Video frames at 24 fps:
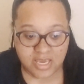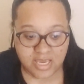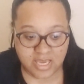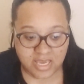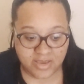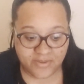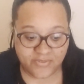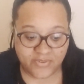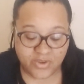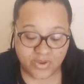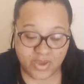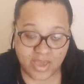
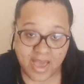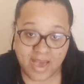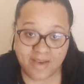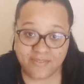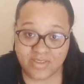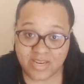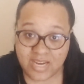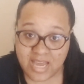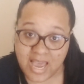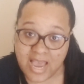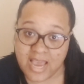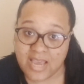If you have
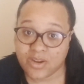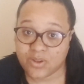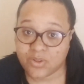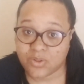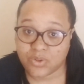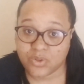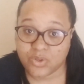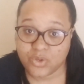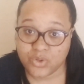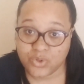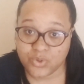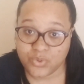an
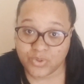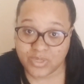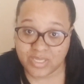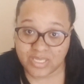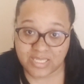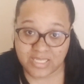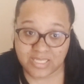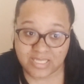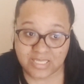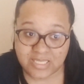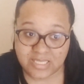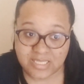idol who
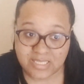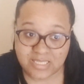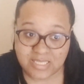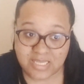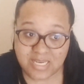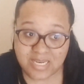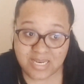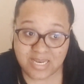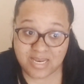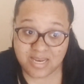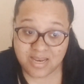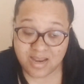is
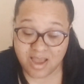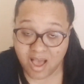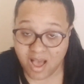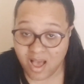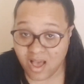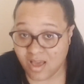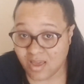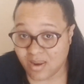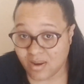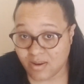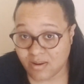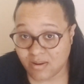
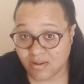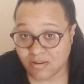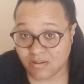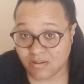not